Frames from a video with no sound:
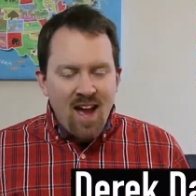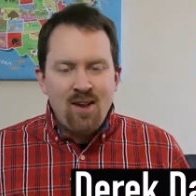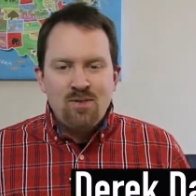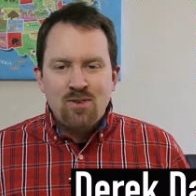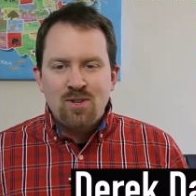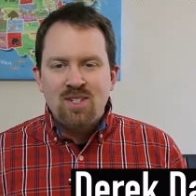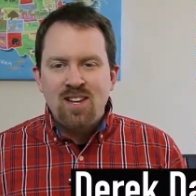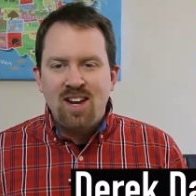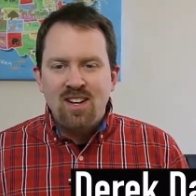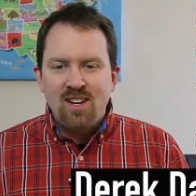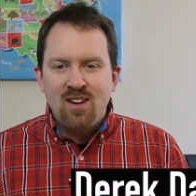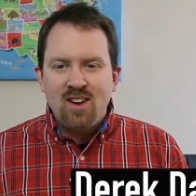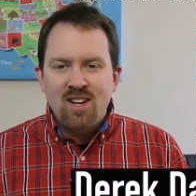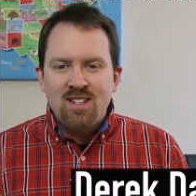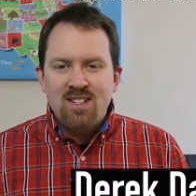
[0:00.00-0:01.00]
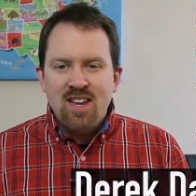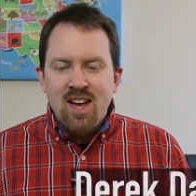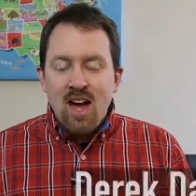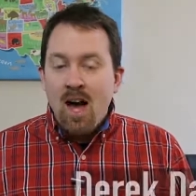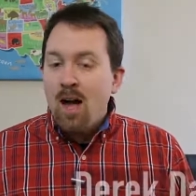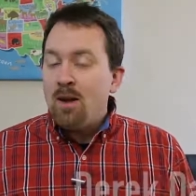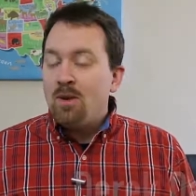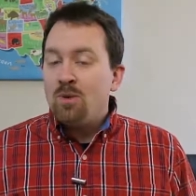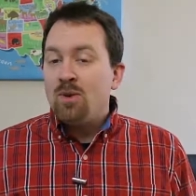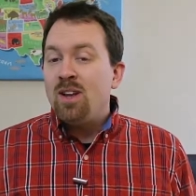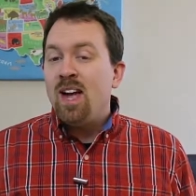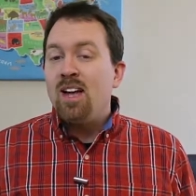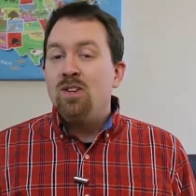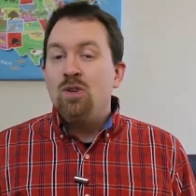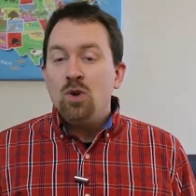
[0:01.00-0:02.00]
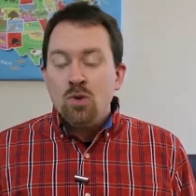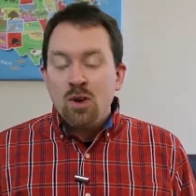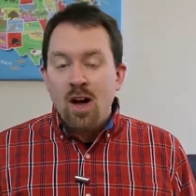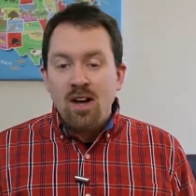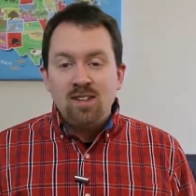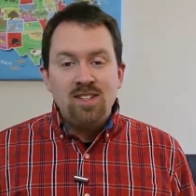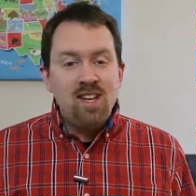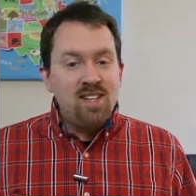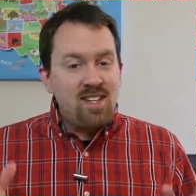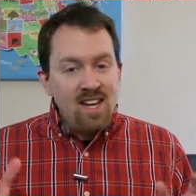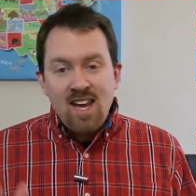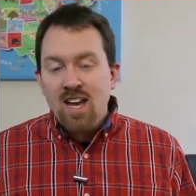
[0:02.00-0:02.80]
after sight loss. I create new content